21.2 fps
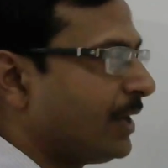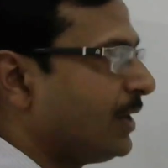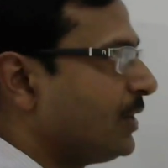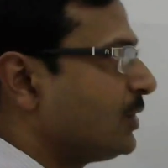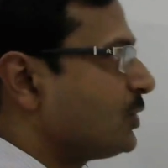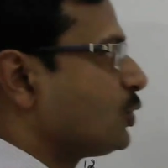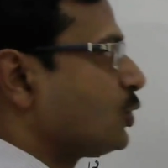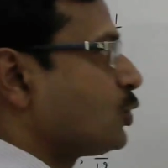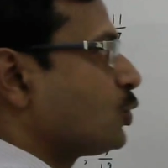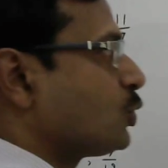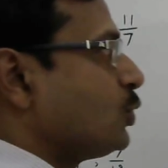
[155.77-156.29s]

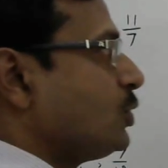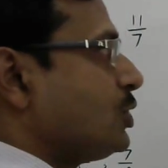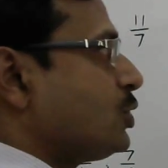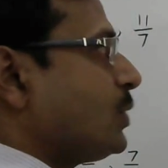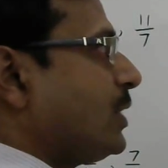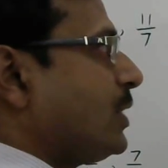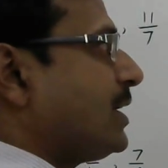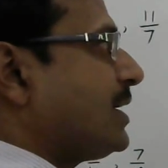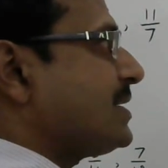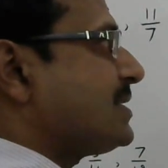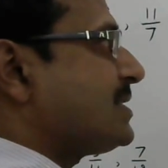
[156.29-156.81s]
So 2 into
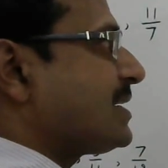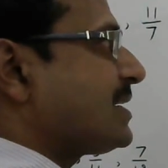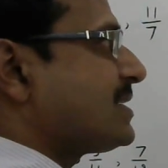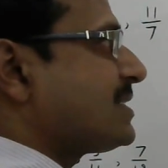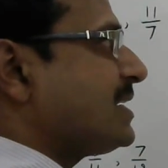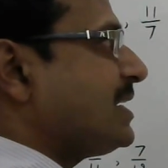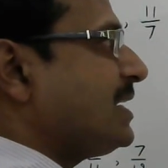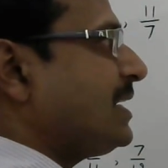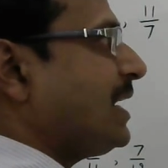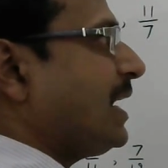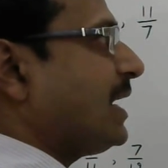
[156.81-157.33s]
8 is
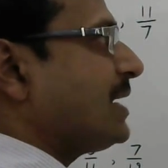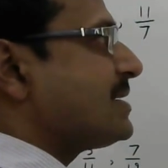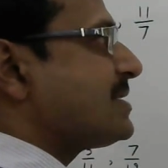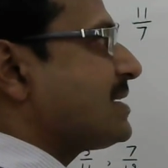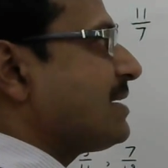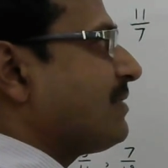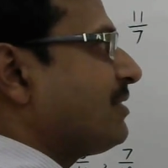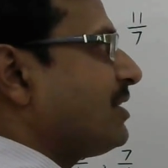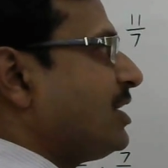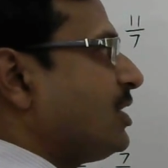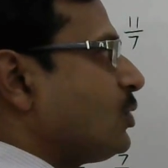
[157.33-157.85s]
16 and
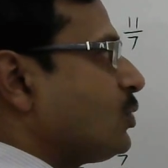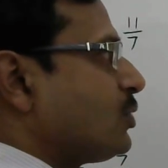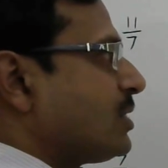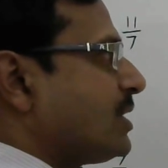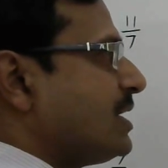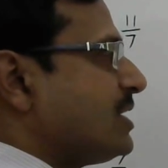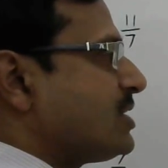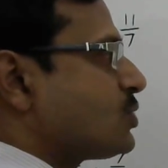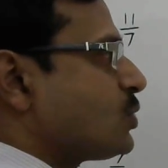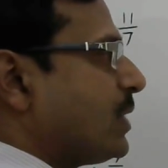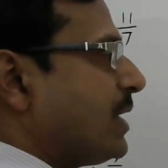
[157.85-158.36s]
7 into 3
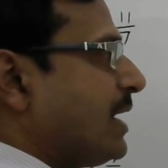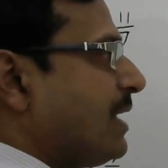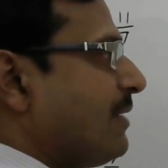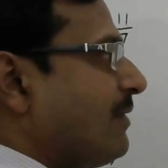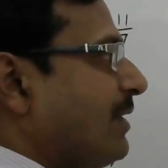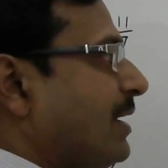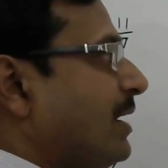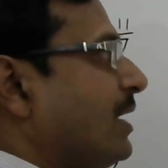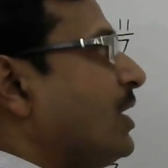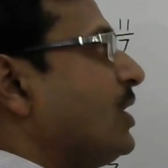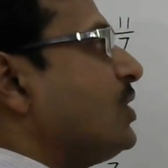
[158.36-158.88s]
is
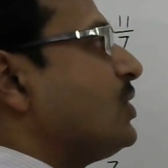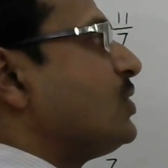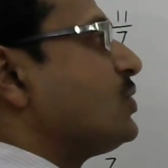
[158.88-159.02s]
21.